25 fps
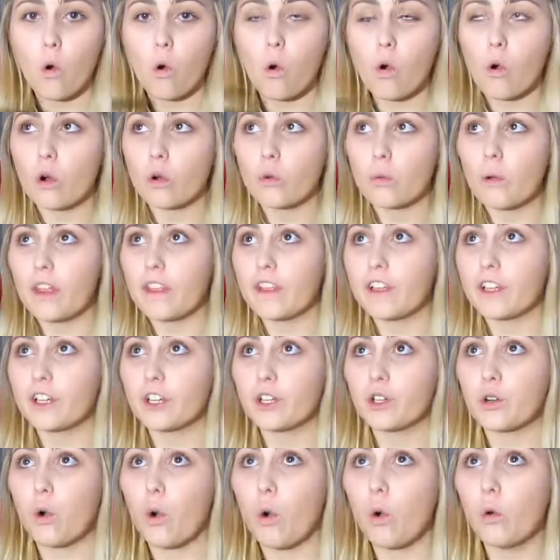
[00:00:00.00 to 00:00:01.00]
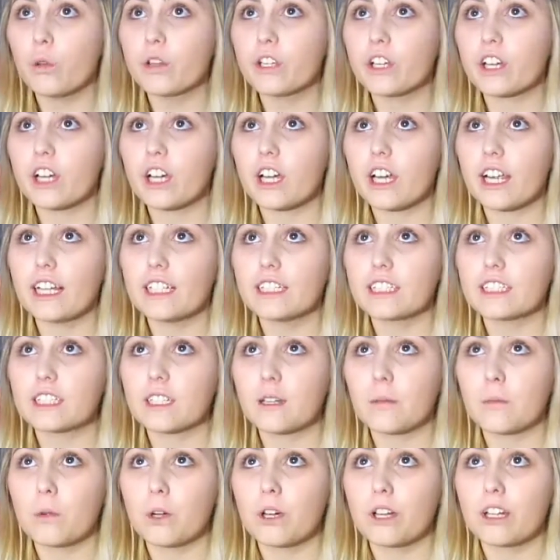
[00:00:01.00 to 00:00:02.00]
or whether you're older and
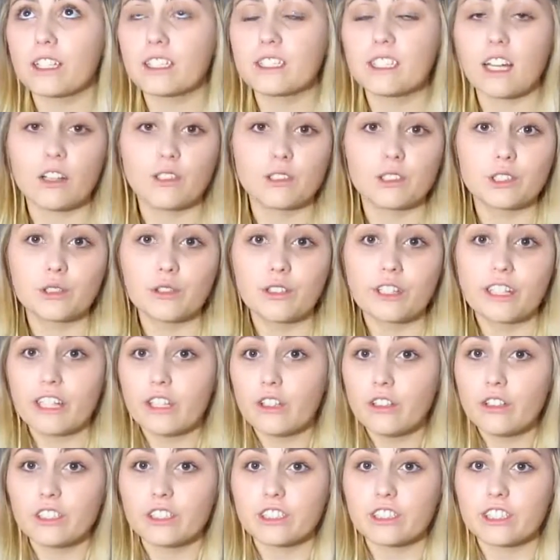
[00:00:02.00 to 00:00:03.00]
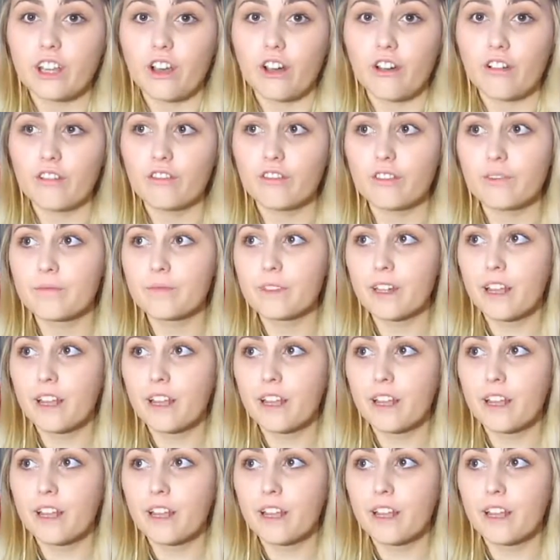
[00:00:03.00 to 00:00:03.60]
someone tells you to kill yourself.